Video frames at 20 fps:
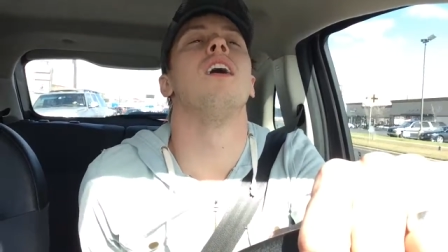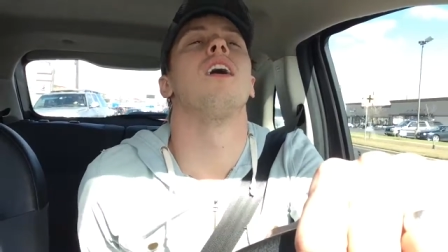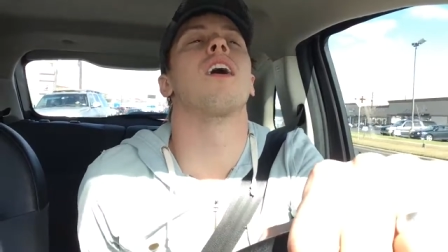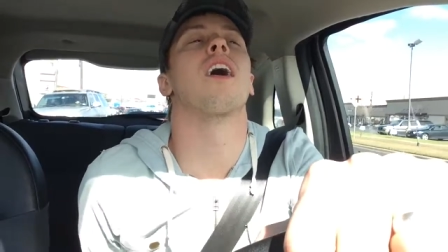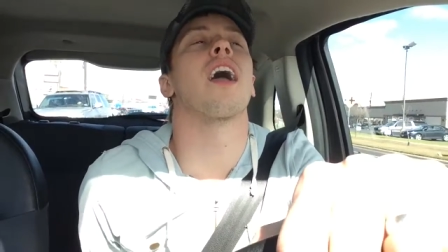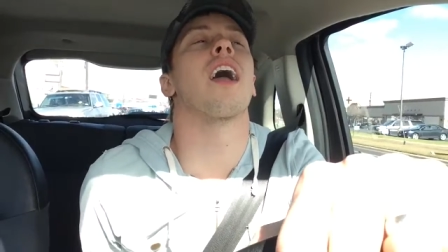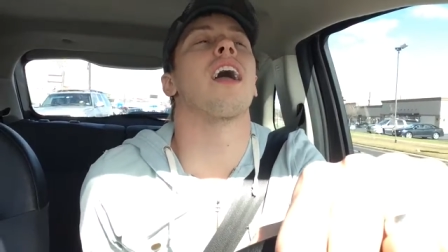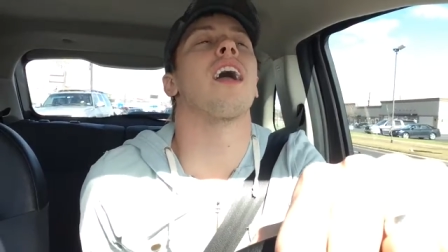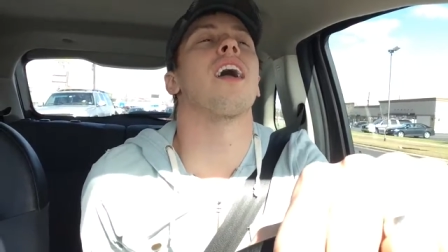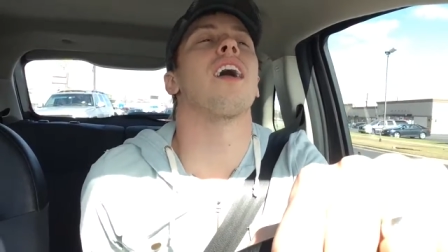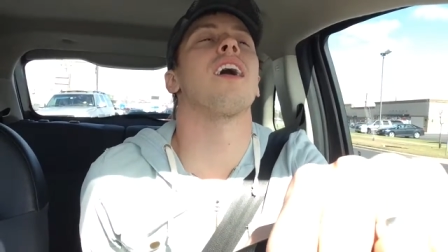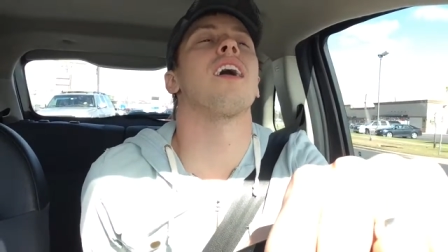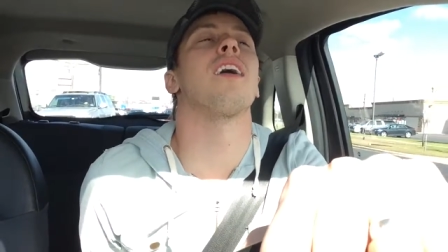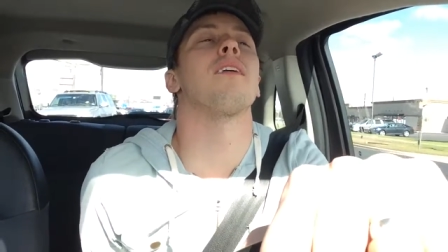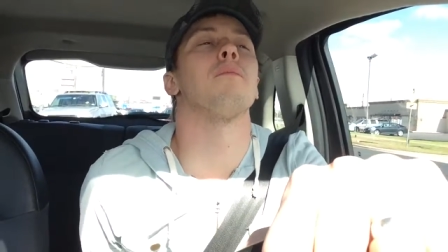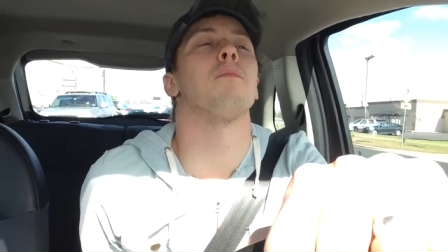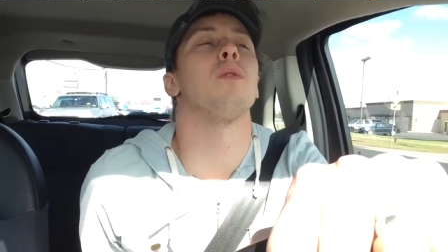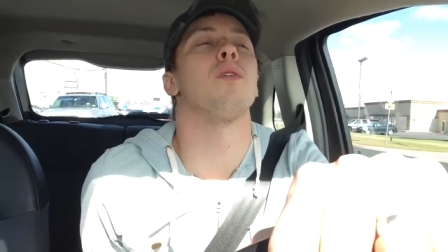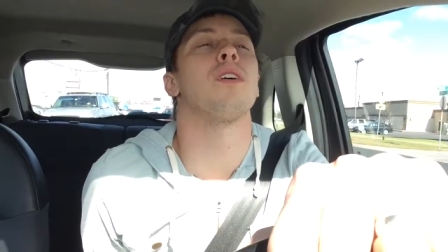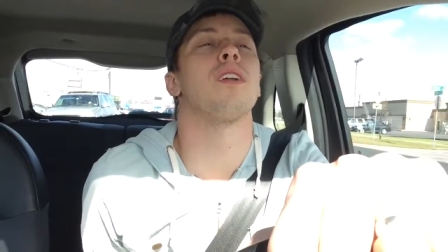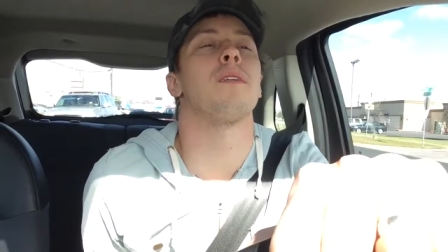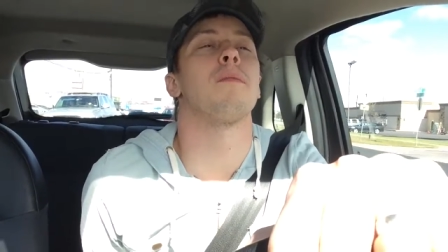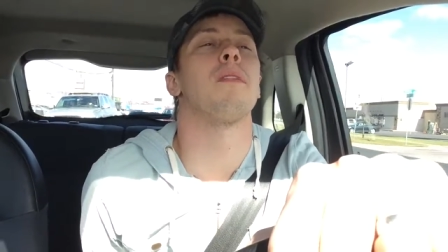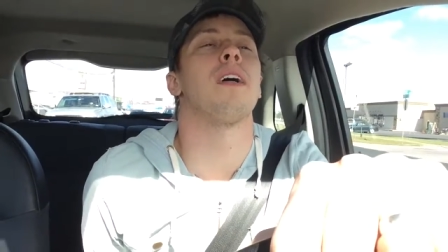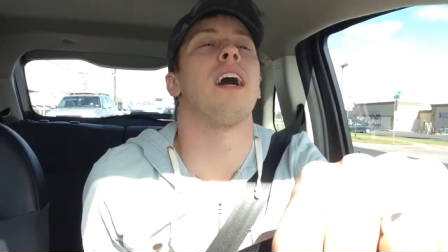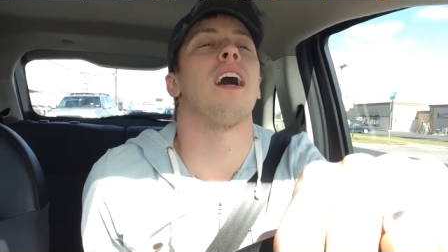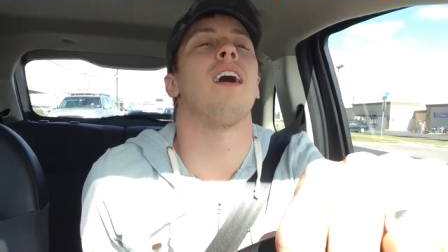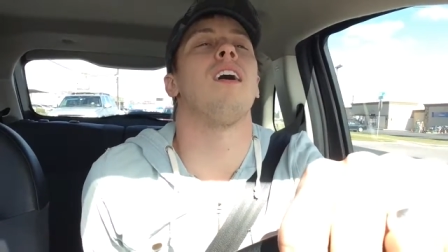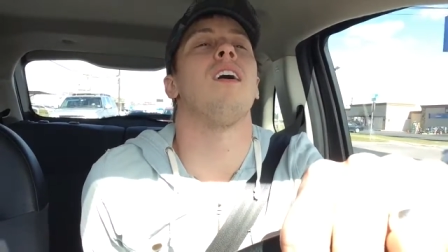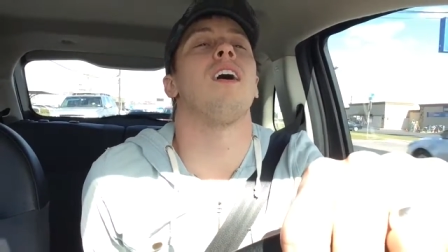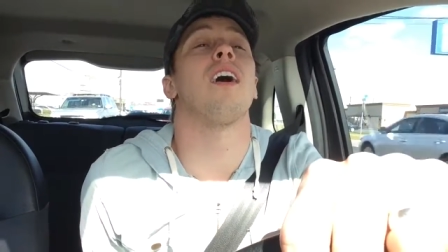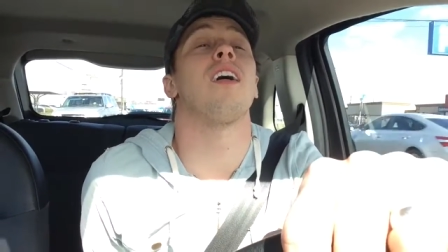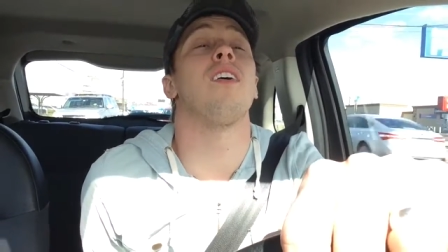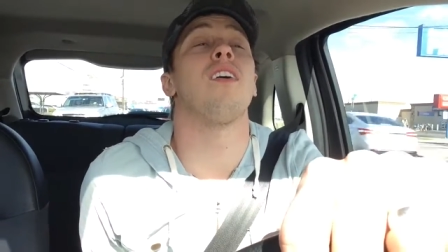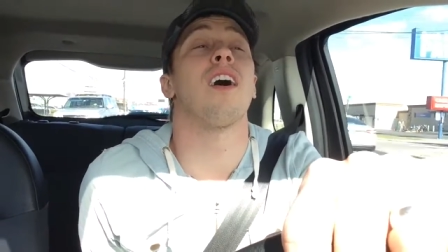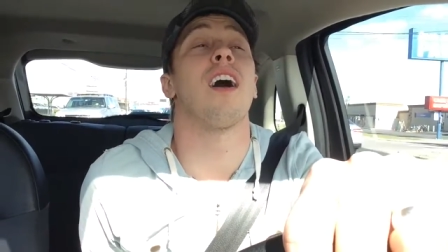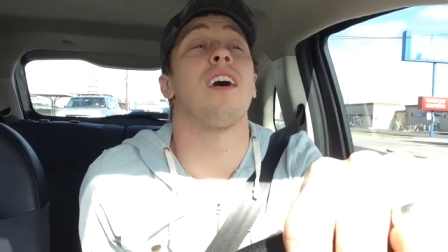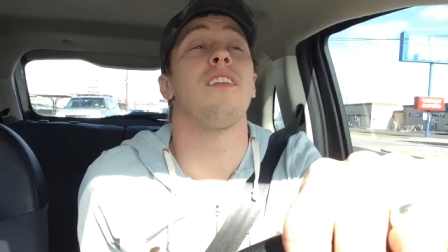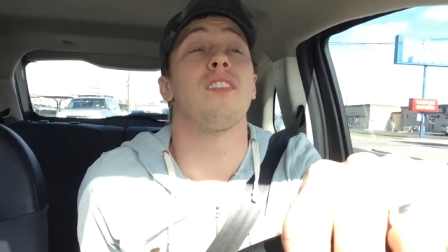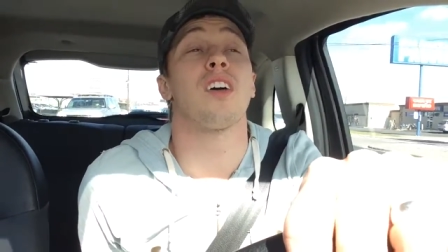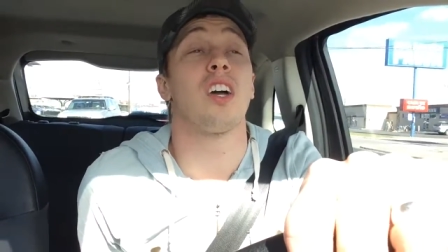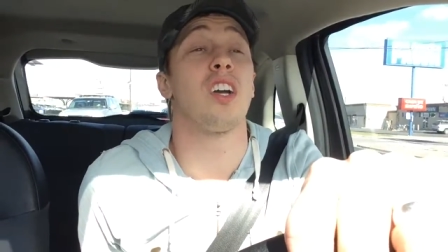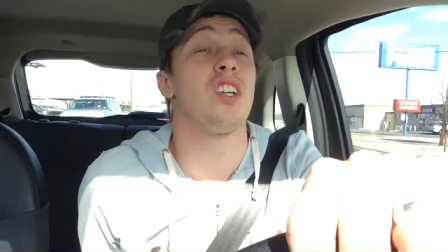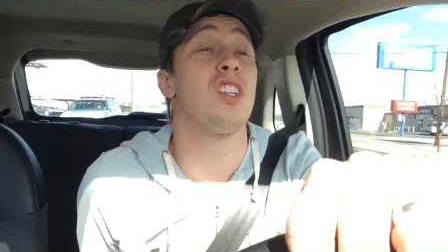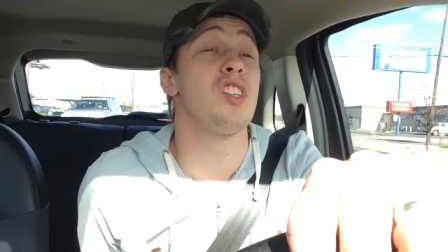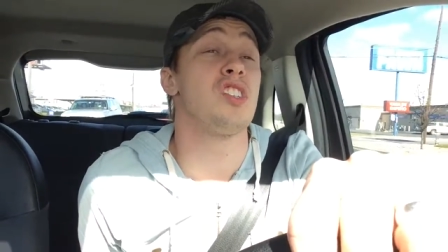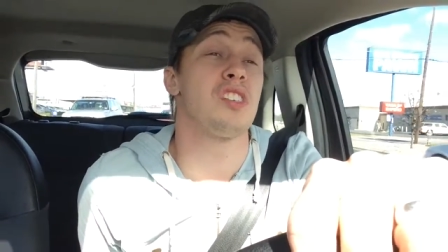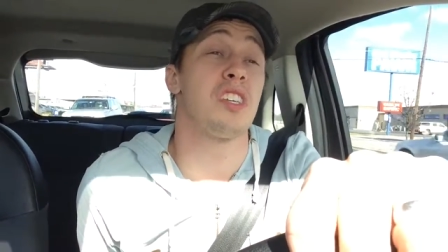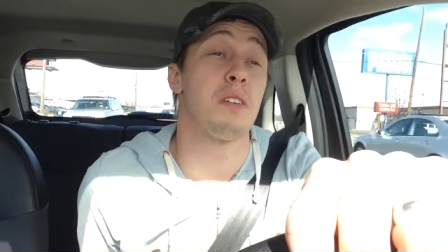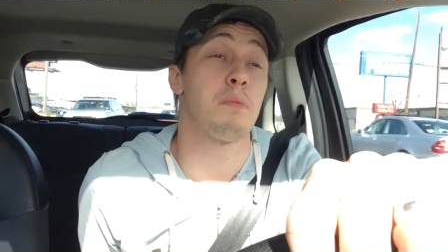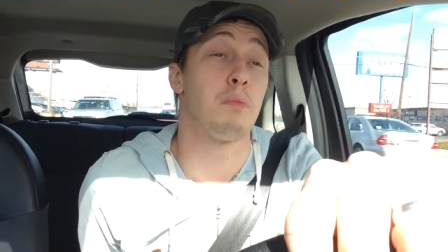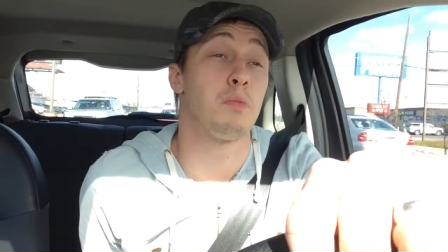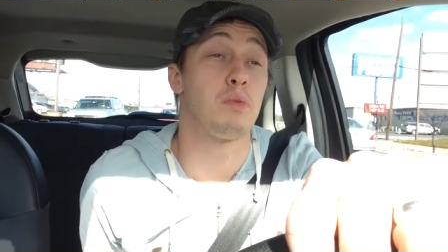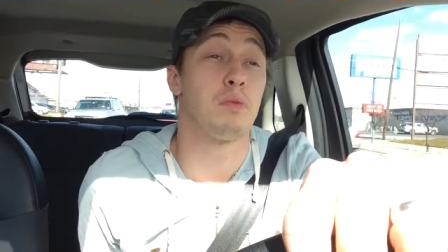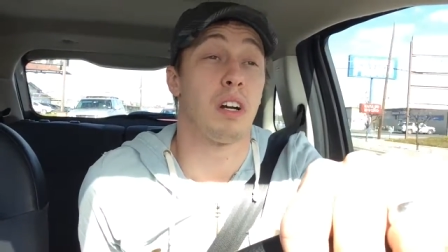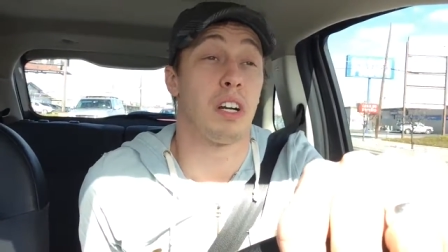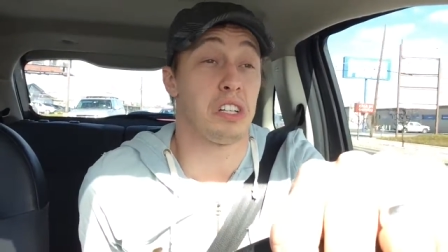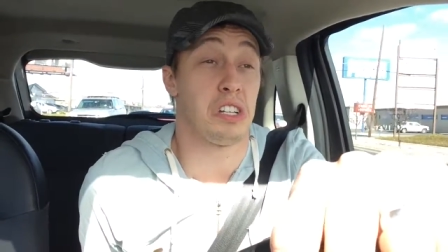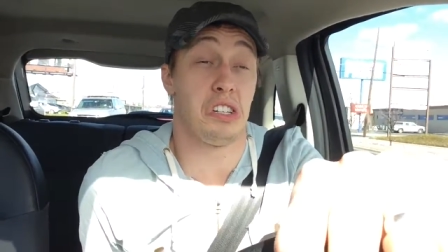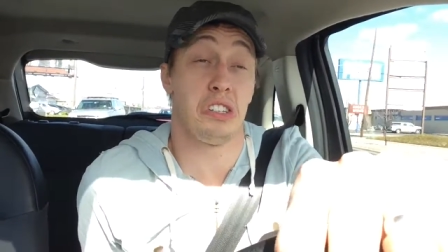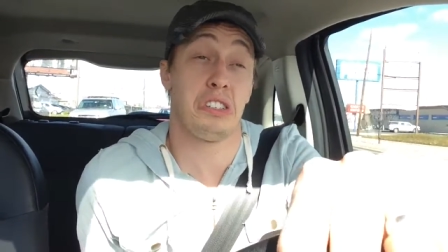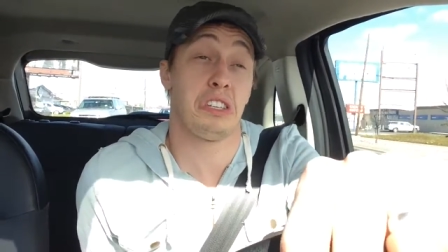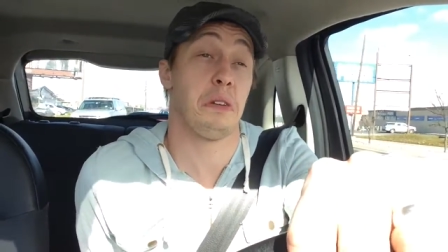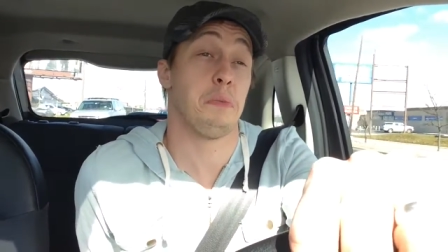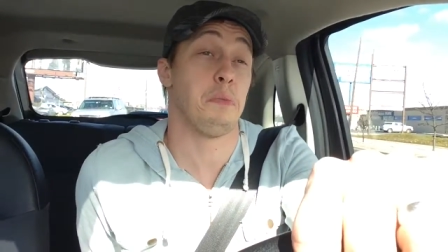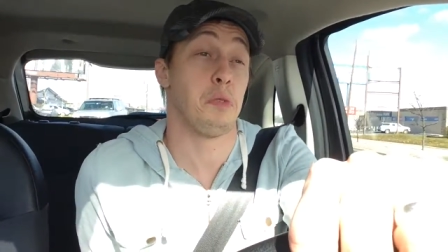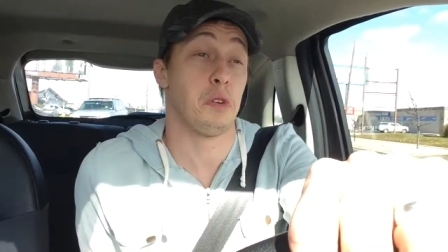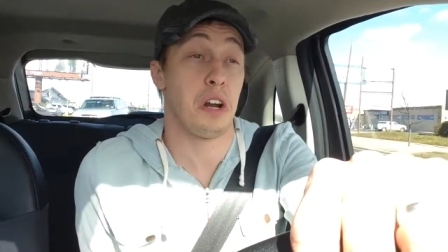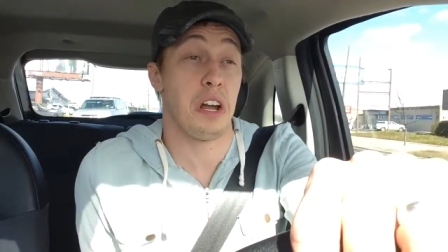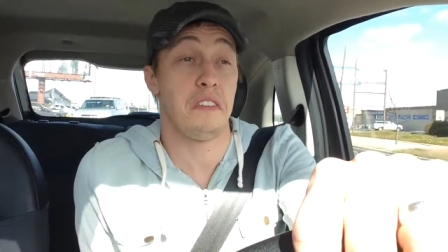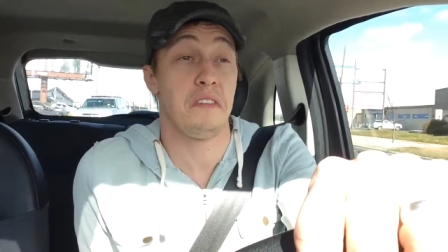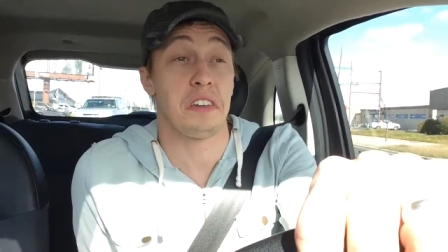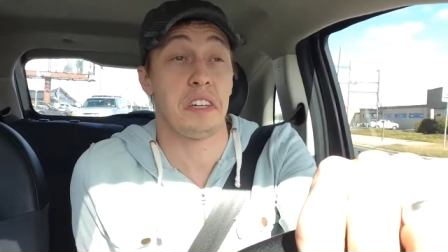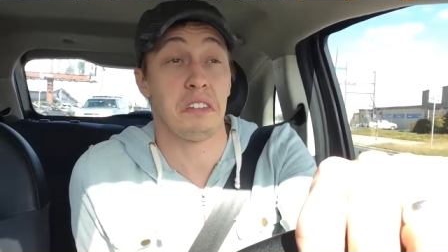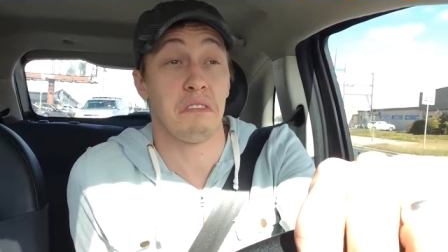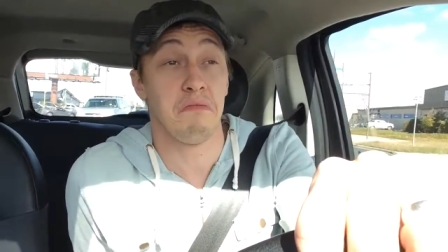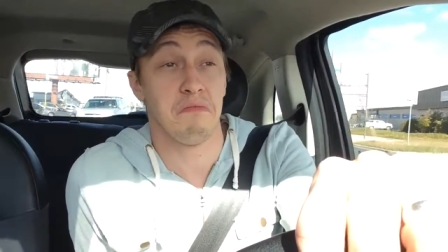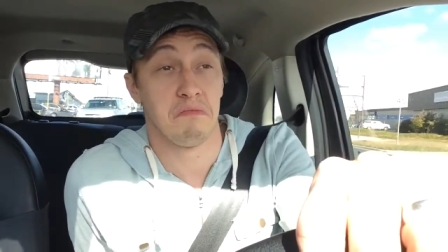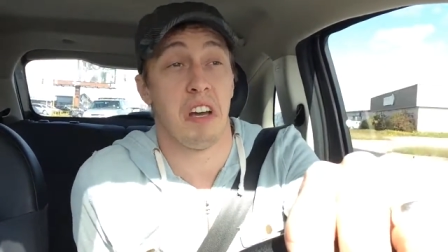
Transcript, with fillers: Okay, I'm pulling up now. I don't have to, I could just keep I could just keep driving.